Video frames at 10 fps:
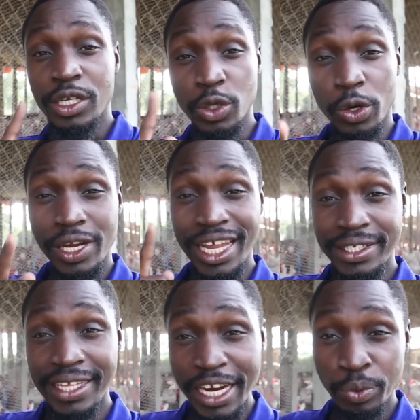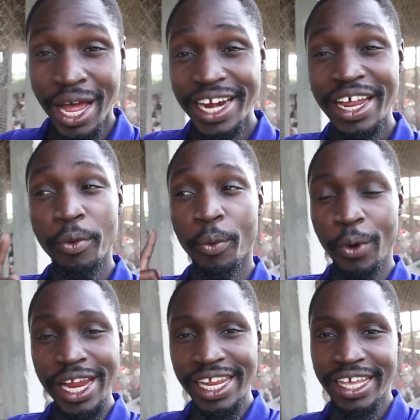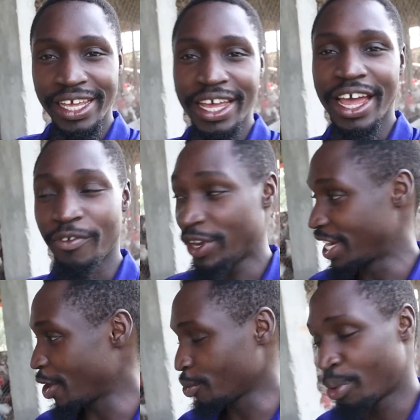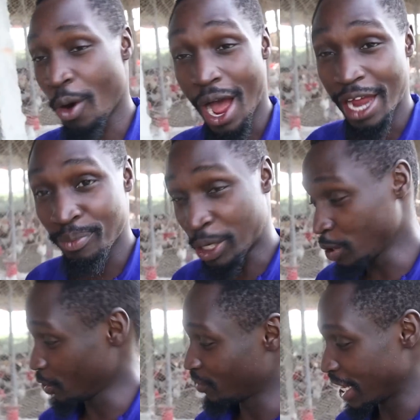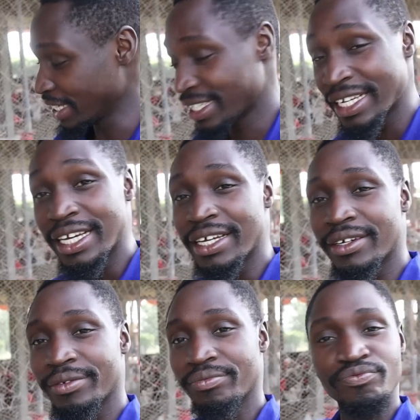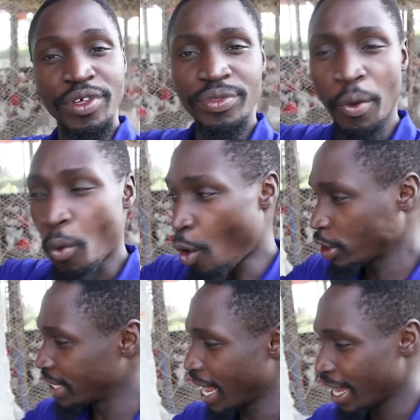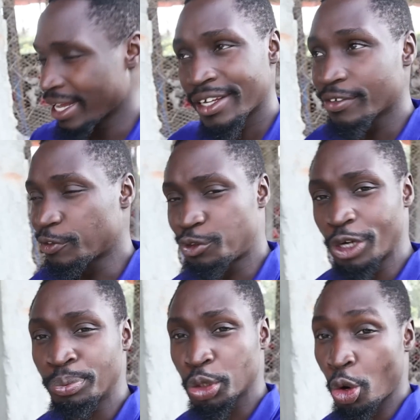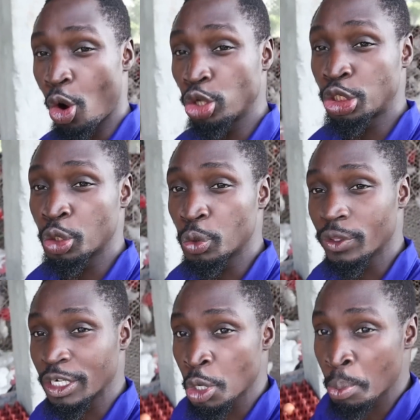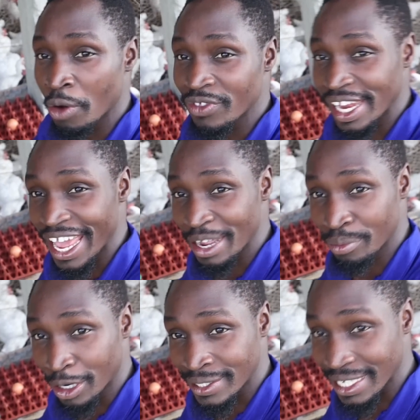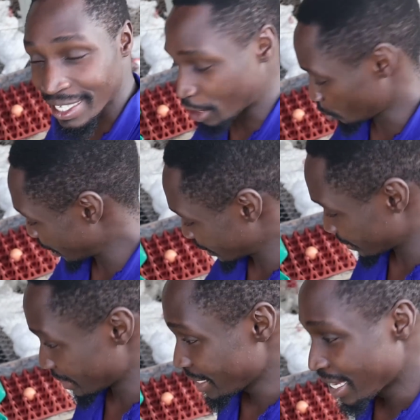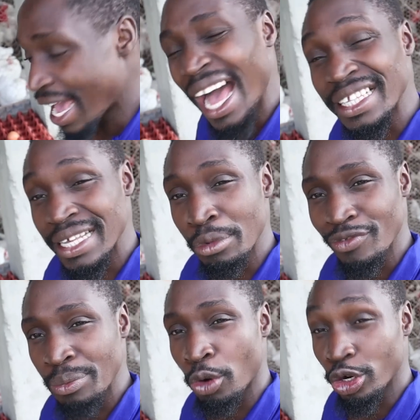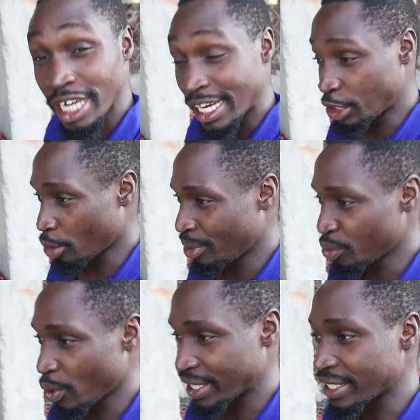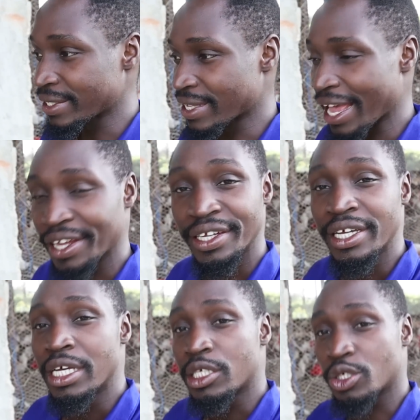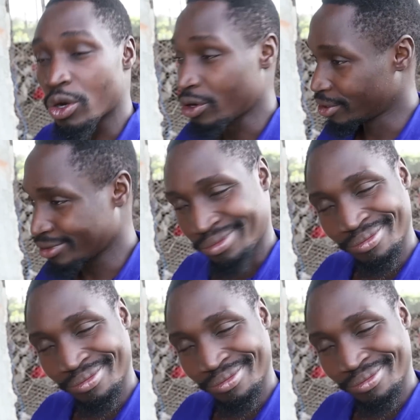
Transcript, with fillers: So last night we had a really heavy downpour, and because of that, the water dripped onto the top of the laying boxes, as you might see, and some of them got a little bit wet inside. So.